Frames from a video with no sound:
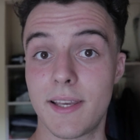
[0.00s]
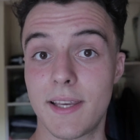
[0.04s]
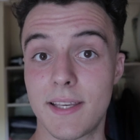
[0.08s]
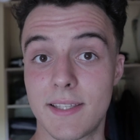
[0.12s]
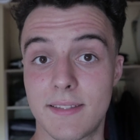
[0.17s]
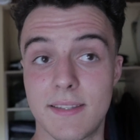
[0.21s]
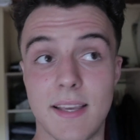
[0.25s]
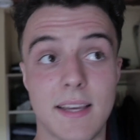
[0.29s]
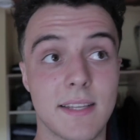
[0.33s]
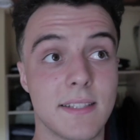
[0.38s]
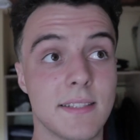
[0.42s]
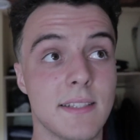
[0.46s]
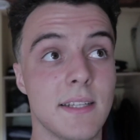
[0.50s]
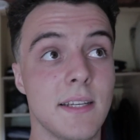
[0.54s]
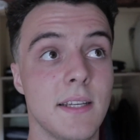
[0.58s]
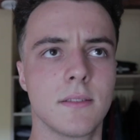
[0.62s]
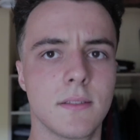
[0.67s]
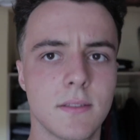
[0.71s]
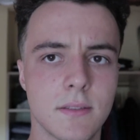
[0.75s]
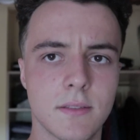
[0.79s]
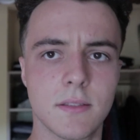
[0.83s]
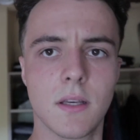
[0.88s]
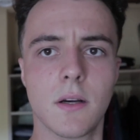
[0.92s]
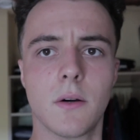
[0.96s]
as that.
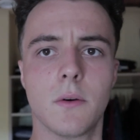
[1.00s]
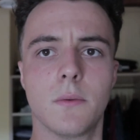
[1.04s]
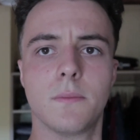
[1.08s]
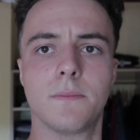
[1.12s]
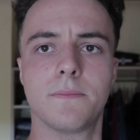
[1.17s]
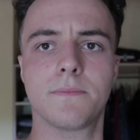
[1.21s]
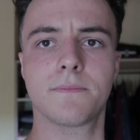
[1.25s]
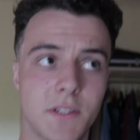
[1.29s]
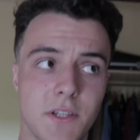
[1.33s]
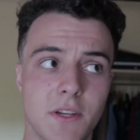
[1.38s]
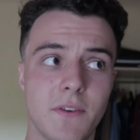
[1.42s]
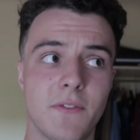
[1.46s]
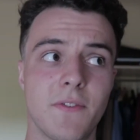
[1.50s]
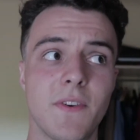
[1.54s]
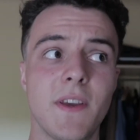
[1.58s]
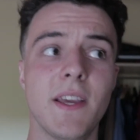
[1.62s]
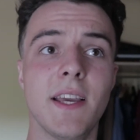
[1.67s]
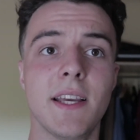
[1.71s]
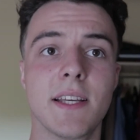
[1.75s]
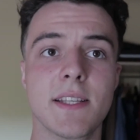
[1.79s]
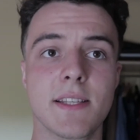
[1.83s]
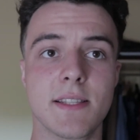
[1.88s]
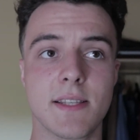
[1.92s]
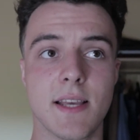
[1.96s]
So, the
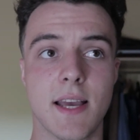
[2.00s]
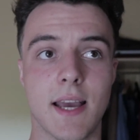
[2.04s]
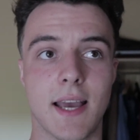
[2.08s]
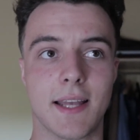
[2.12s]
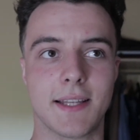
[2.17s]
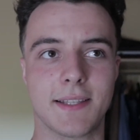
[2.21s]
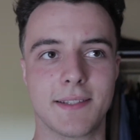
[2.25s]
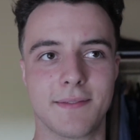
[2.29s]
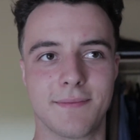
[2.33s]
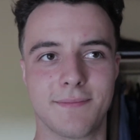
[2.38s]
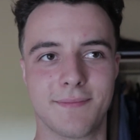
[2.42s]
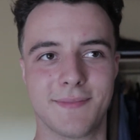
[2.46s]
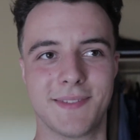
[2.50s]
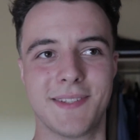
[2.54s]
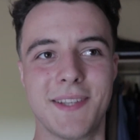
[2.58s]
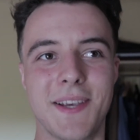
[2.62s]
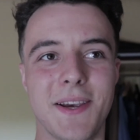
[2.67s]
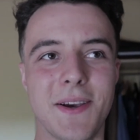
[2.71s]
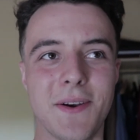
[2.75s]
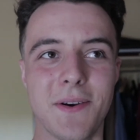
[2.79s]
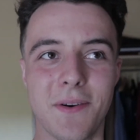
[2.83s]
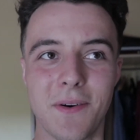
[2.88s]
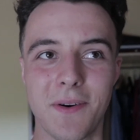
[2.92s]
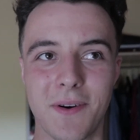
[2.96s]
thing is that,
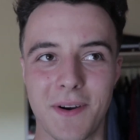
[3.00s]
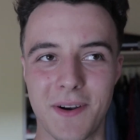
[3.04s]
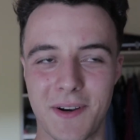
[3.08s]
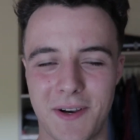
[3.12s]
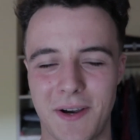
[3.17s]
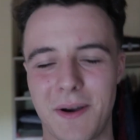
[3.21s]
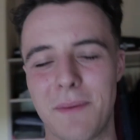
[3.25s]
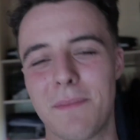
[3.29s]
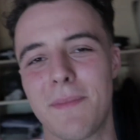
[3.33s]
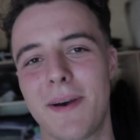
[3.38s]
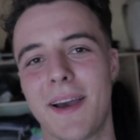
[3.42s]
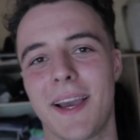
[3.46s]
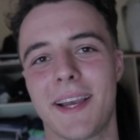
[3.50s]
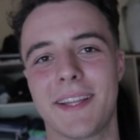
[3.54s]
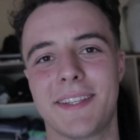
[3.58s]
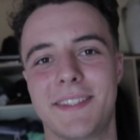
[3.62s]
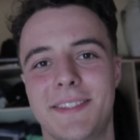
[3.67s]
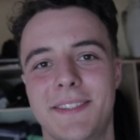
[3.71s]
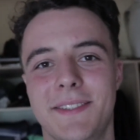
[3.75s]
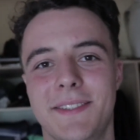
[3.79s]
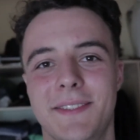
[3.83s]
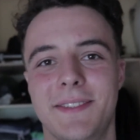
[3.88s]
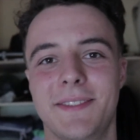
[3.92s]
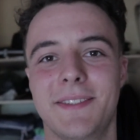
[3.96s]
to come back
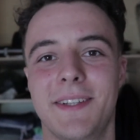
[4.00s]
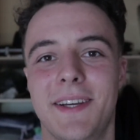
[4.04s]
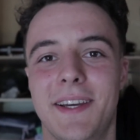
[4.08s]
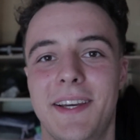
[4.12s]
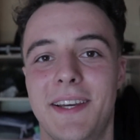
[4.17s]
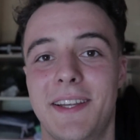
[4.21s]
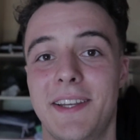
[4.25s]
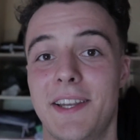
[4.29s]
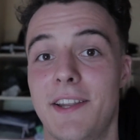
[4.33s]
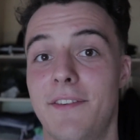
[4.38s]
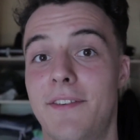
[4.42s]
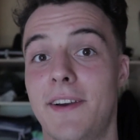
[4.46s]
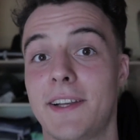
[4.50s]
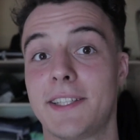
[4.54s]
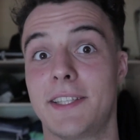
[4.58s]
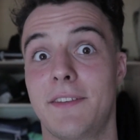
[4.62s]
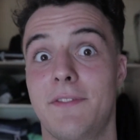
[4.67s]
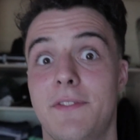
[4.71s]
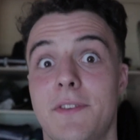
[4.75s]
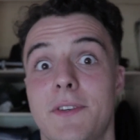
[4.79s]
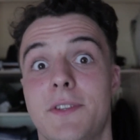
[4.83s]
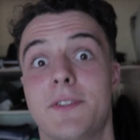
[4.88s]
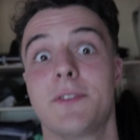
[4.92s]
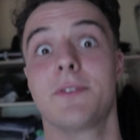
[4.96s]
to the fact
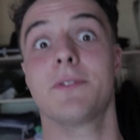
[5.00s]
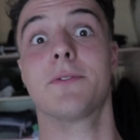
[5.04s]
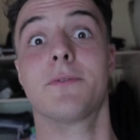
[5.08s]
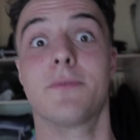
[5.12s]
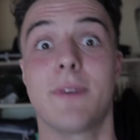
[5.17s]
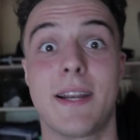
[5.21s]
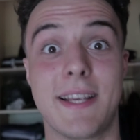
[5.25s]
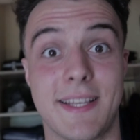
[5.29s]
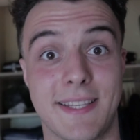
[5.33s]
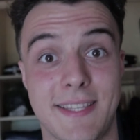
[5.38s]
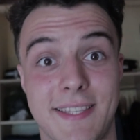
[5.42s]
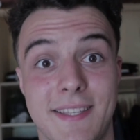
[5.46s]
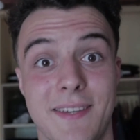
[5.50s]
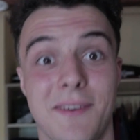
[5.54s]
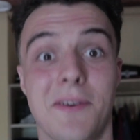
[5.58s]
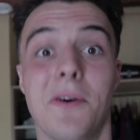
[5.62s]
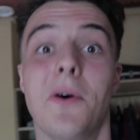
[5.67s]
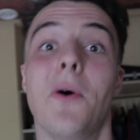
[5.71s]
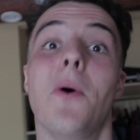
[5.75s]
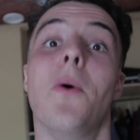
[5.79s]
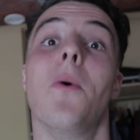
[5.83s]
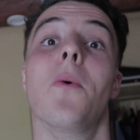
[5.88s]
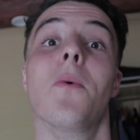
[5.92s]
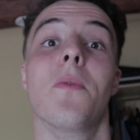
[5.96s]
if you should rest
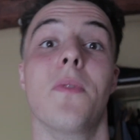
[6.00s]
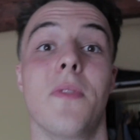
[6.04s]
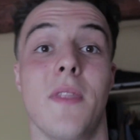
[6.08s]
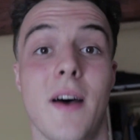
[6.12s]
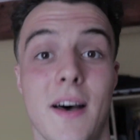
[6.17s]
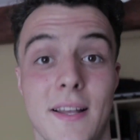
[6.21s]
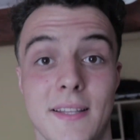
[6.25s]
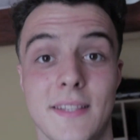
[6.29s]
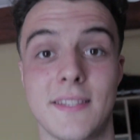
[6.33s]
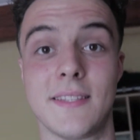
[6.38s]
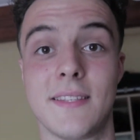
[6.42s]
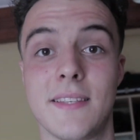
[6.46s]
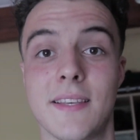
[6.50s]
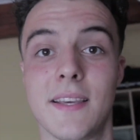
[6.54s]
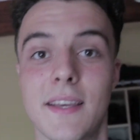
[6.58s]
or not,